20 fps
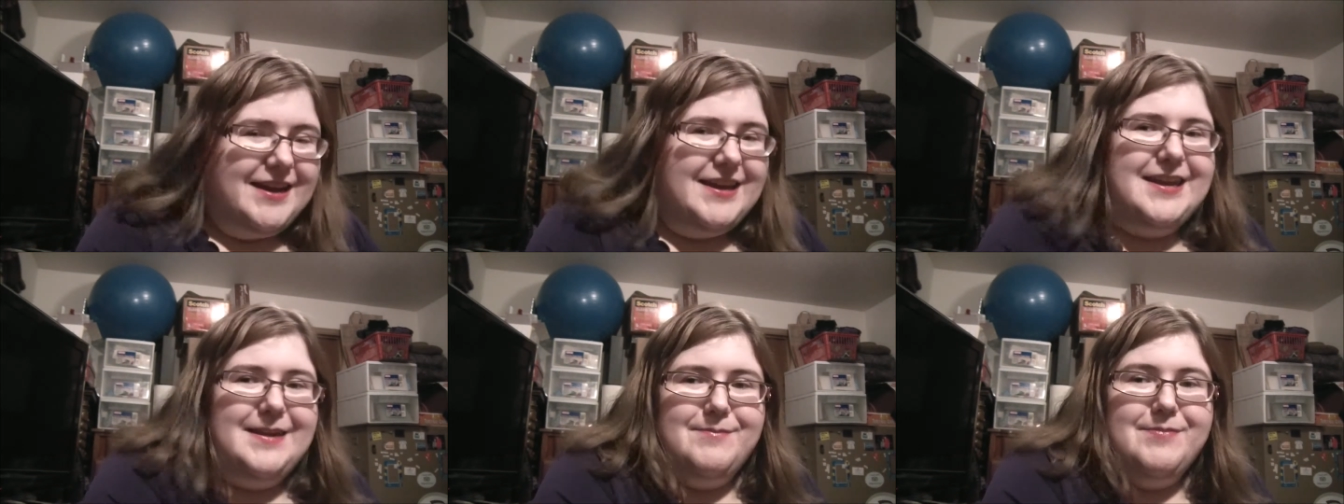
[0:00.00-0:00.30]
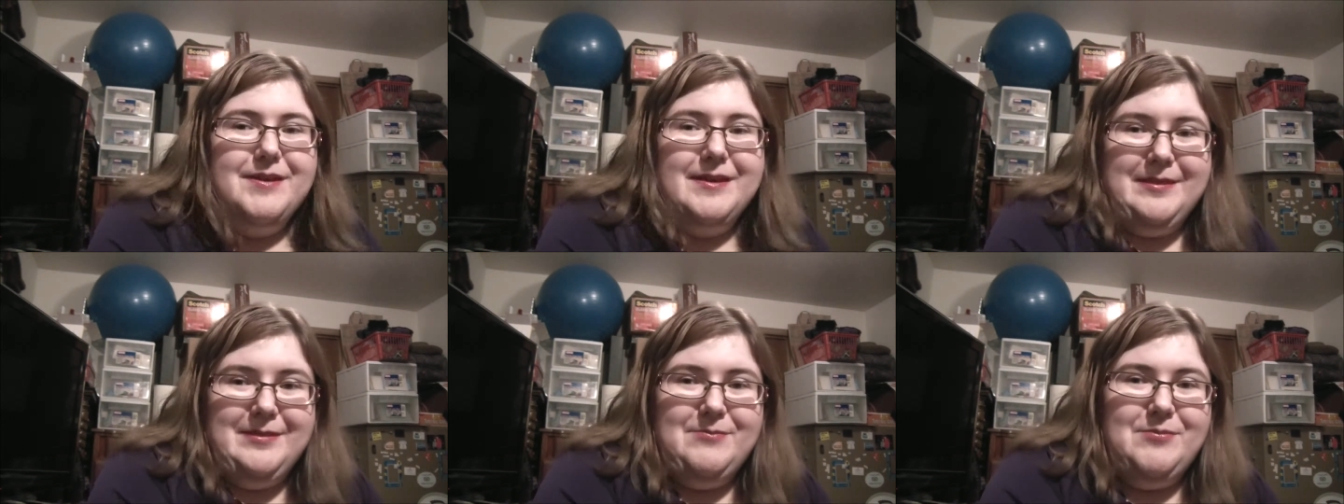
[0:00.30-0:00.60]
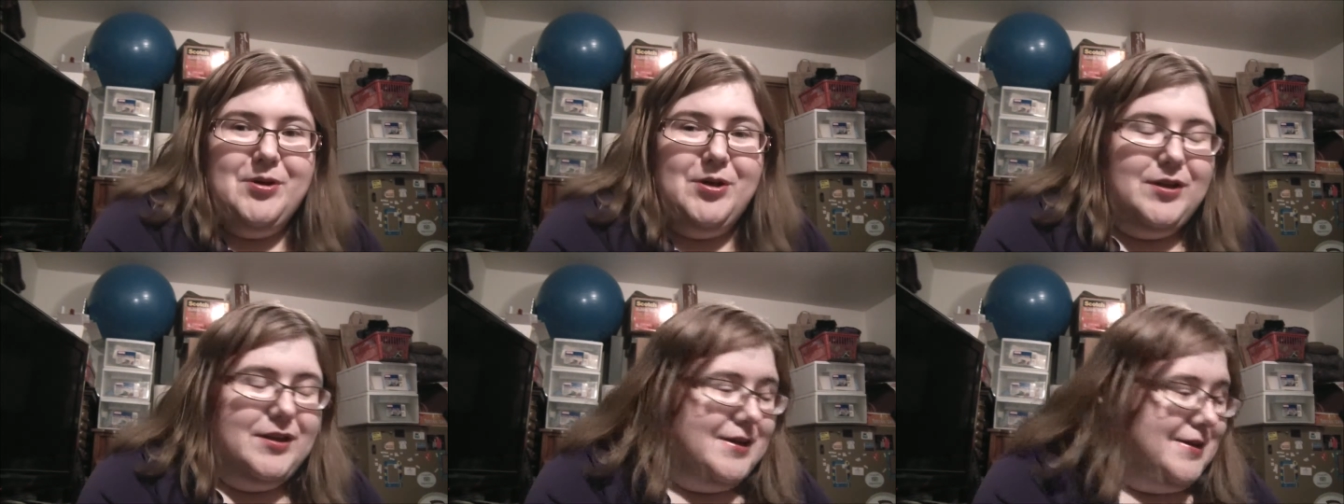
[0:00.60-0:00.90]
I can't pick
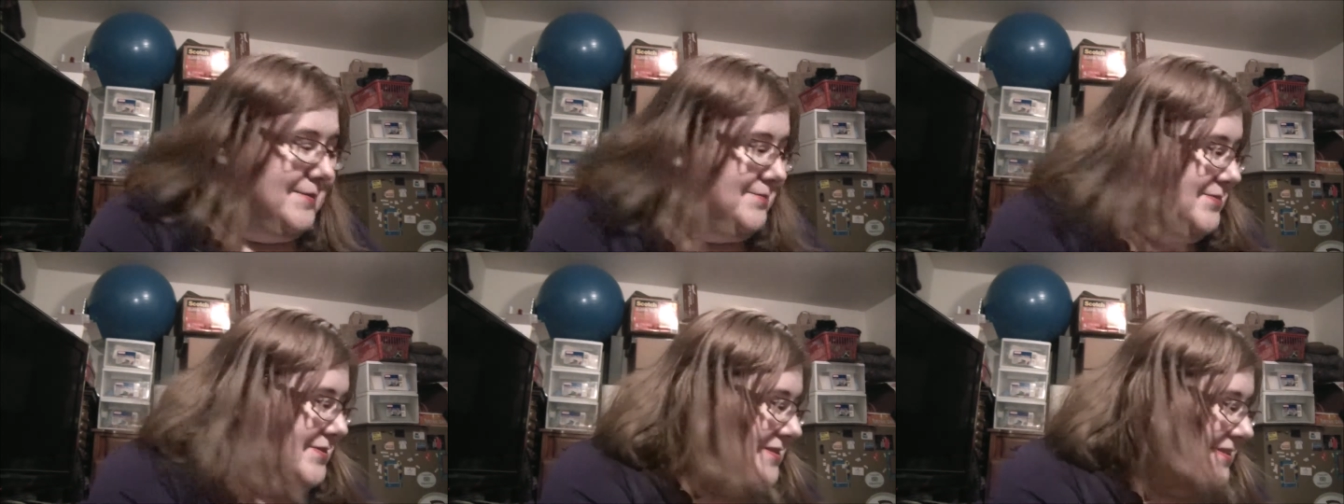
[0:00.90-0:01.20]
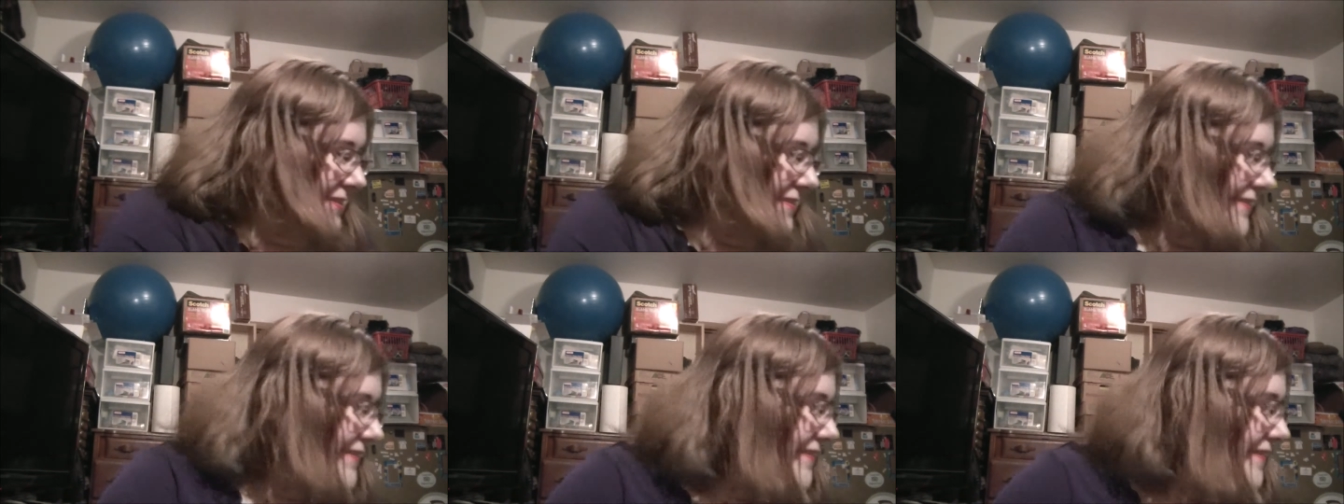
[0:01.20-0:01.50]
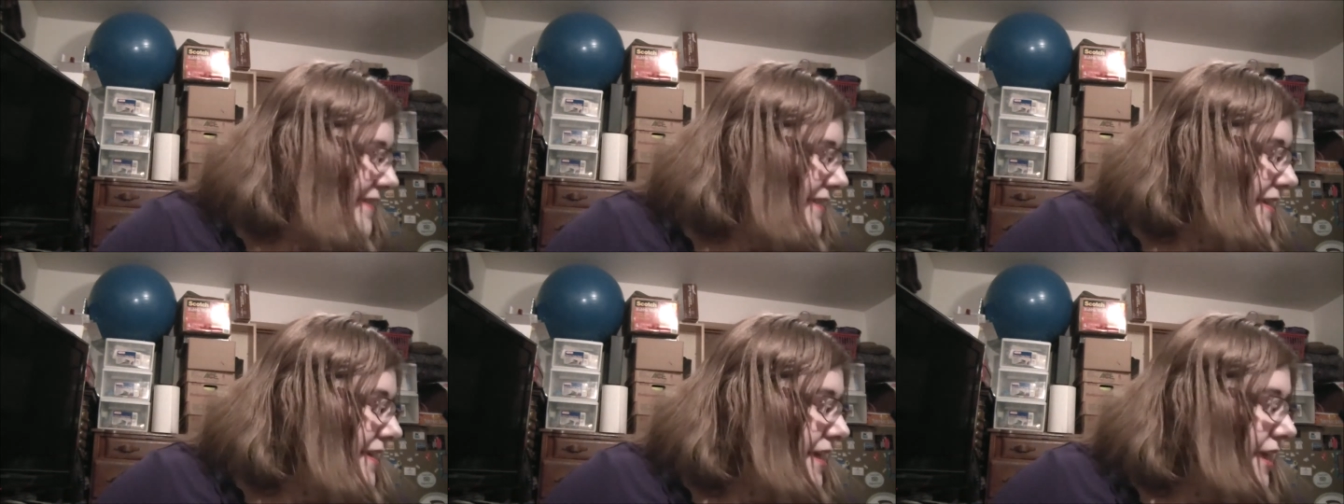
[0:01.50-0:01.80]
them all up. So.
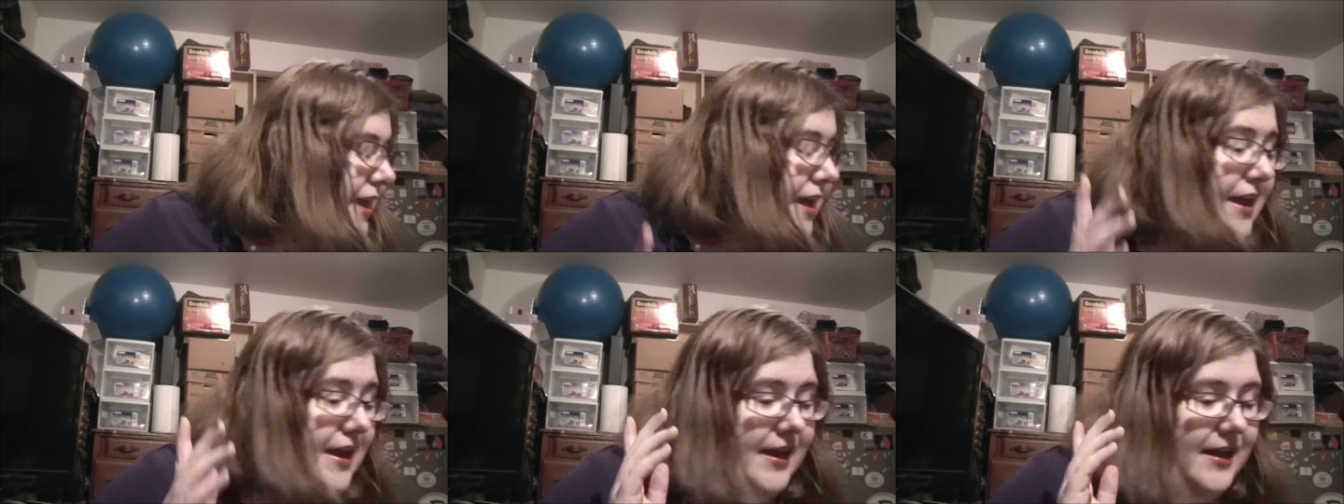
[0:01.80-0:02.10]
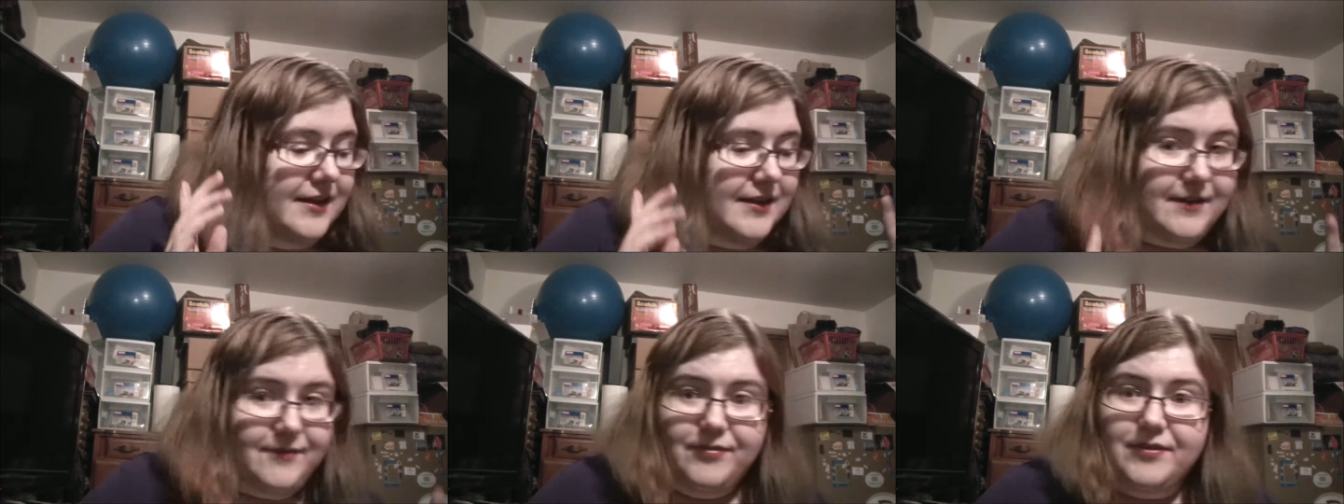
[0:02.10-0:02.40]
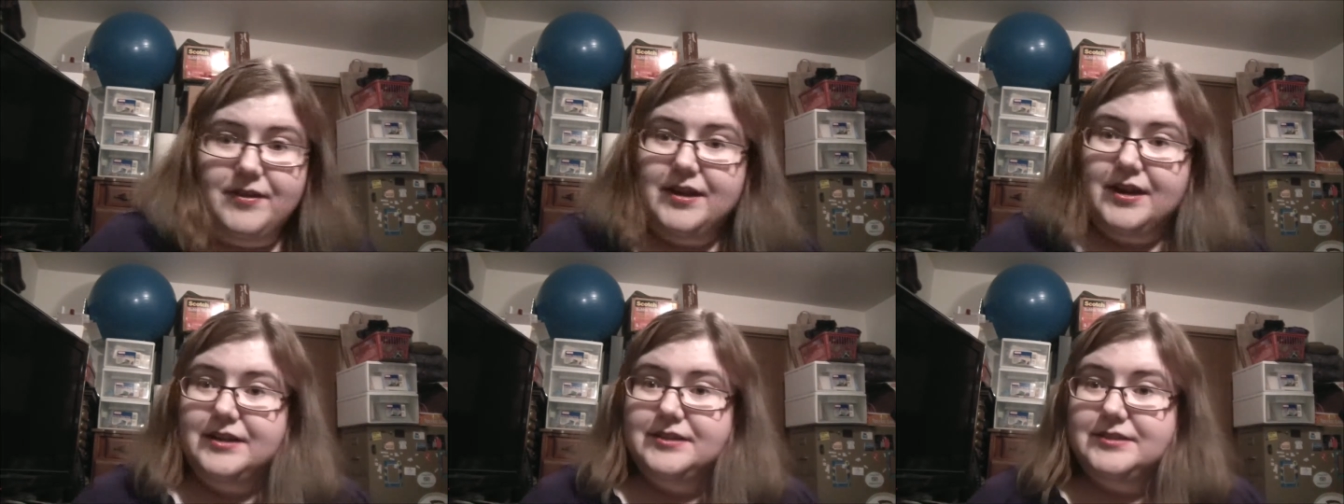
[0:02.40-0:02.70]
And I
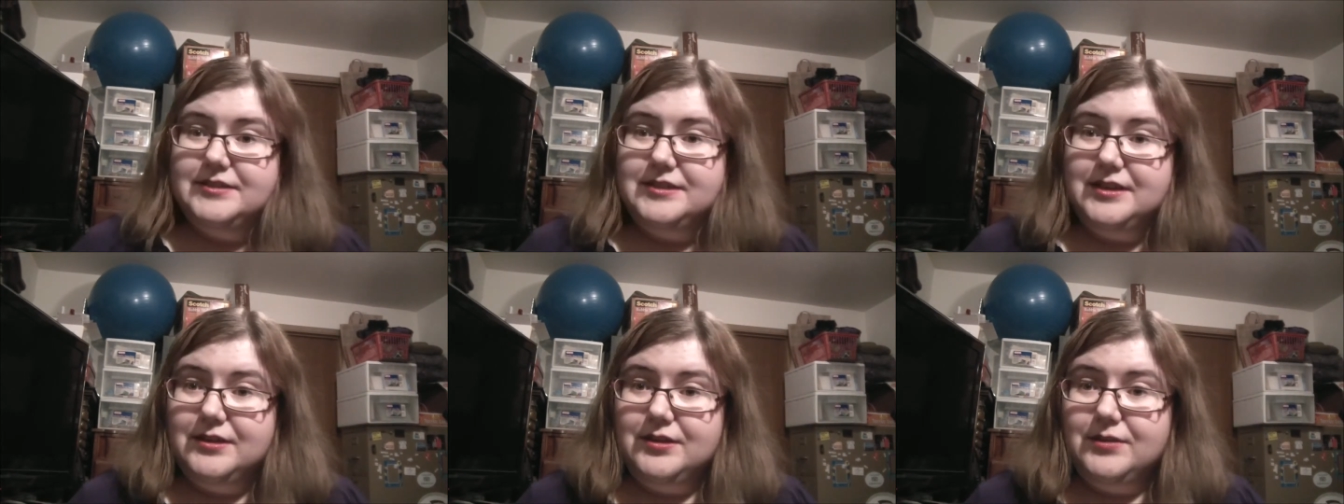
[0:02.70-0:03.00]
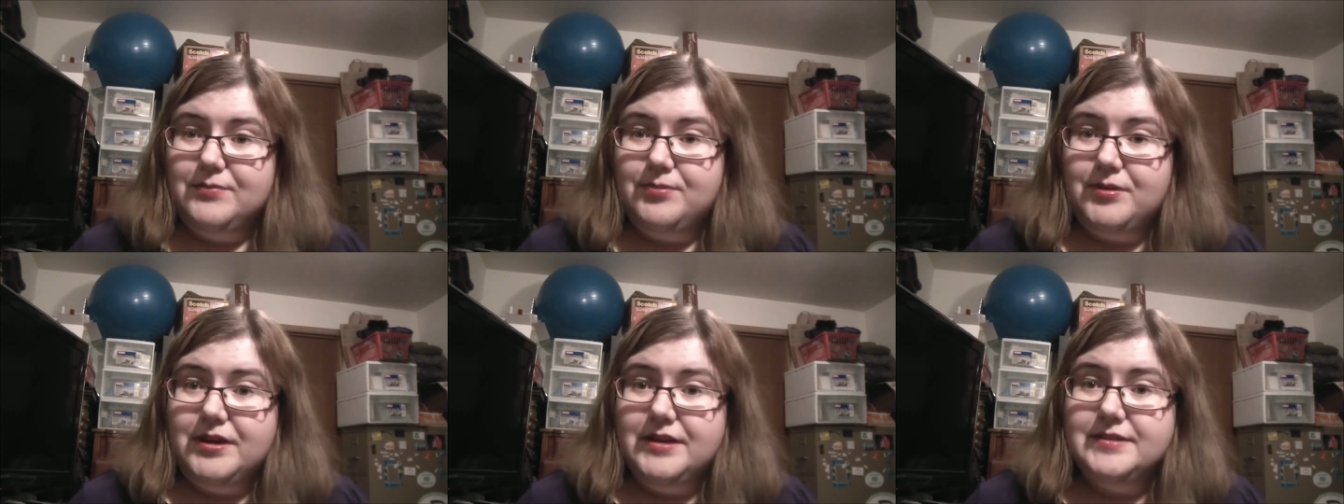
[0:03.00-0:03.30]
forgot to tell you the